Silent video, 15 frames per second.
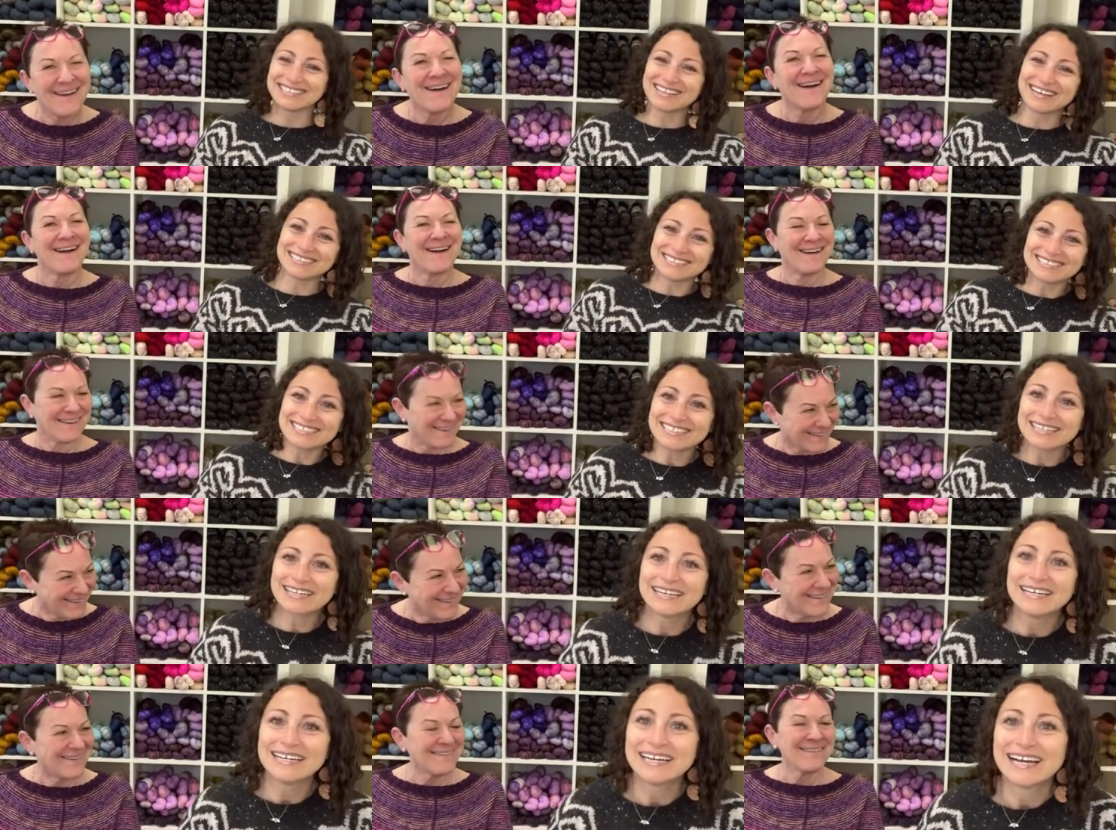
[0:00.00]
Speaker 1: London.
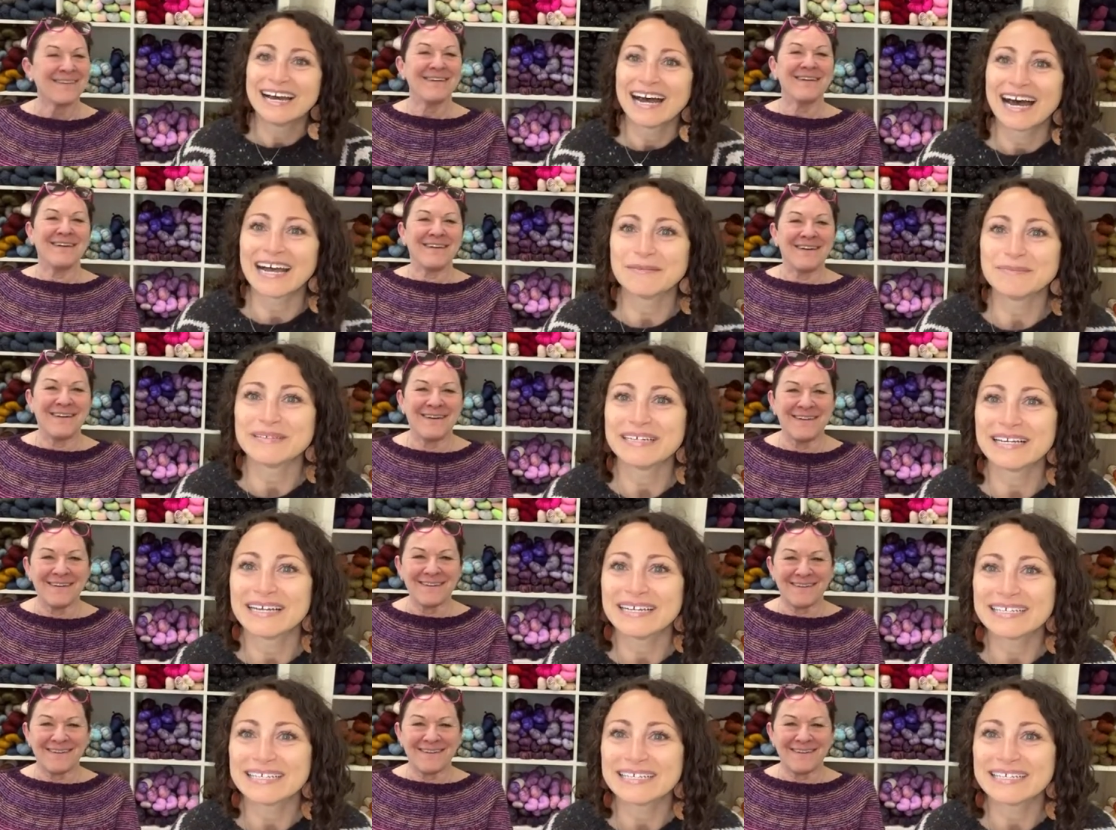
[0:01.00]
I'm uh-huh.